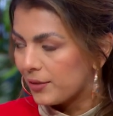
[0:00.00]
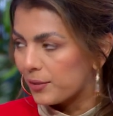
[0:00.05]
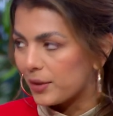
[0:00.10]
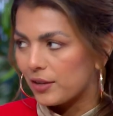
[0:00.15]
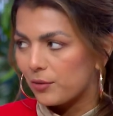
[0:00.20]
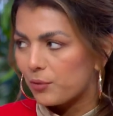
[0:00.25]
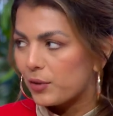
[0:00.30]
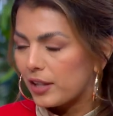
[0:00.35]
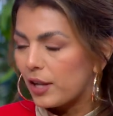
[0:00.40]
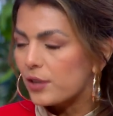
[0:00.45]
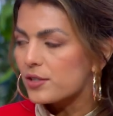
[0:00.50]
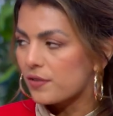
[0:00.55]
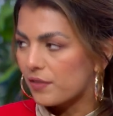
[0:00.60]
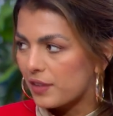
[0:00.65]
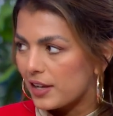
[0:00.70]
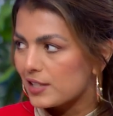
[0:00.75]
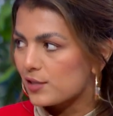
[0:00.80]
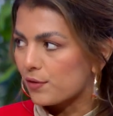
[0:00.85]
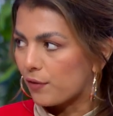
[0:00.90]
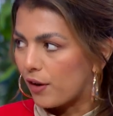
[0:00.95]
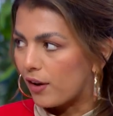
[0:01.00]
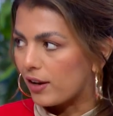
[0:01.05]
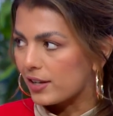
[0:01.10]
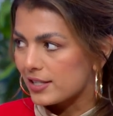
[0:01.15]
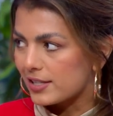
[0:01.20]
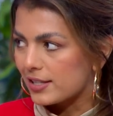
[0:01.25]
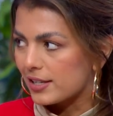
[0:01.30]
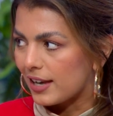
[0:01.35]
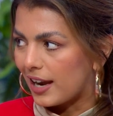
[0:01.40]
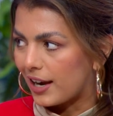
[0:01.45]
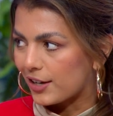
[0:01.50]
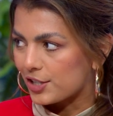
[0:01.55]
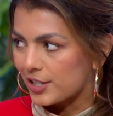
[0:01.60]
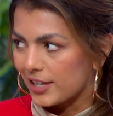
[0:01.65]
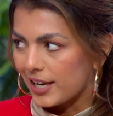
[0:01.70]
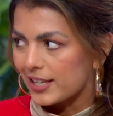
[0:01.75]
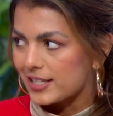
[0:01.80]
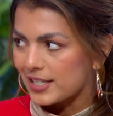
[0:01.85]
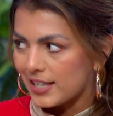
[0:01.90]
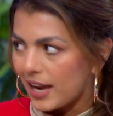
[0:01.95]
With loads of things for us to actually
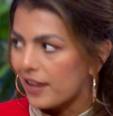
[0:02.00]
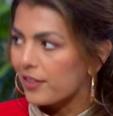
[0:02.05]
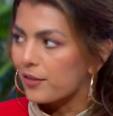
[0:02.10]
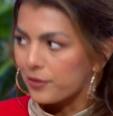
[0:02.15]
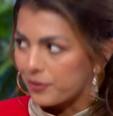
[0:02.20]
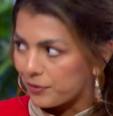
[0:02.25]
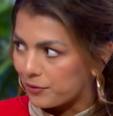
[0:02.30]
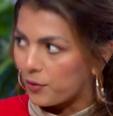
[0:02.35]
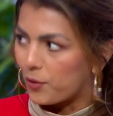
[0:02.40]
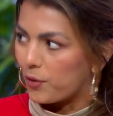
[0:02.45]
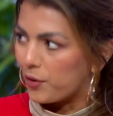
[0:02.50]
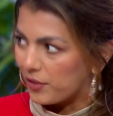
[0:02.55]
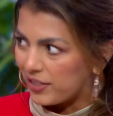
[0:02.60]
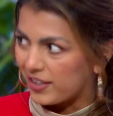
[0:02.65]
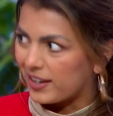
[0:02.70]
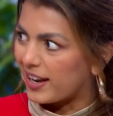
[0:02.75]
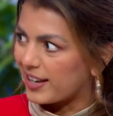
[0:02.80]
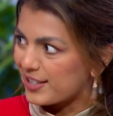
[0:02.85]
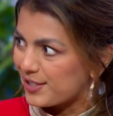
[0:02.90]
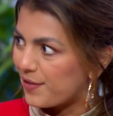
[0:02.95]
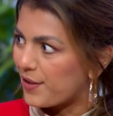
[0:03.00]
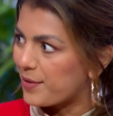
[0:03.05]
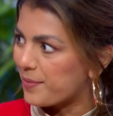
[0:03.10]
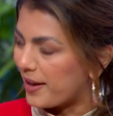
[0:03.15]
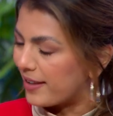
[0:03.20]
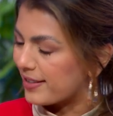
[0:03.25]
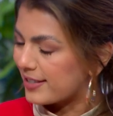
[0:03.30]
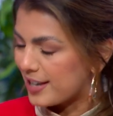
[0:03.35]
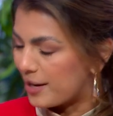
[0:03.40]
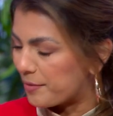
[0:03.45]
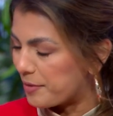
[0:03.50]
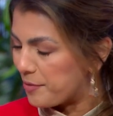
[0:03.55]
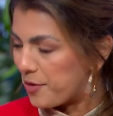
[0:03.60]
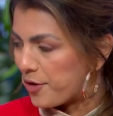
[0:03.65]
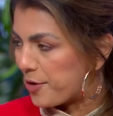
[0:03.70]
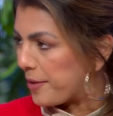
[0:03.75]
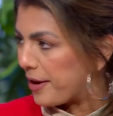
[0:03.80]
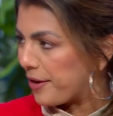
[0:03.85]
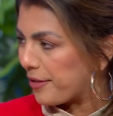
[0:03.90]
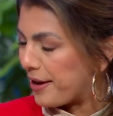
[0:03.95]
get together for the next few months. Tell me more
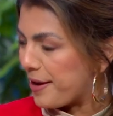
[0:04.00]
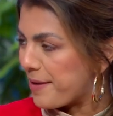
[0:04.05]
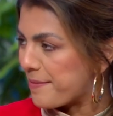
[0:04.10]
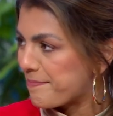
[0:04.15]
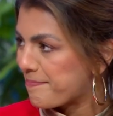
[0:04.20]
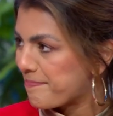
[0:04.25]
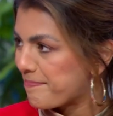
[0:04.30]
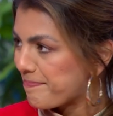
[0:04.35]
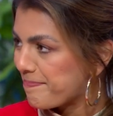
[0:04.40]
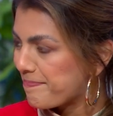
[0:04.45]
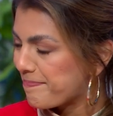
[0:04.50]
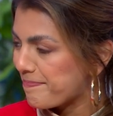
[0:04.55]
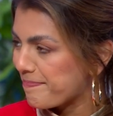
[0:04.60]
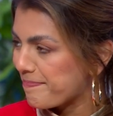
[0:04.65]
about that.